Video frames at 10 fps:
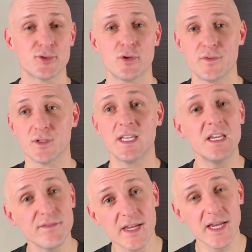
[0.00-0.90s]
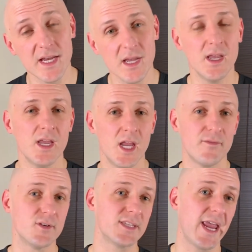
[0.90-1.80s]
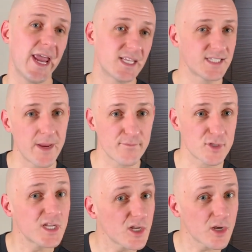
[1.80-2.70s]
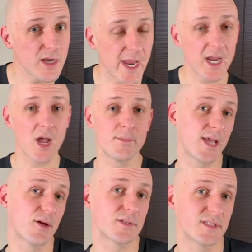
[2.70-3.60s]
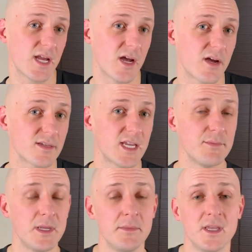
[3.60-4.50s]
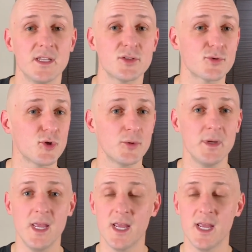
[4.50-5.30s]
So if you're leaving, if you say, hey, it's time for dinner, hey, come downstairs, hey, meet me in this room.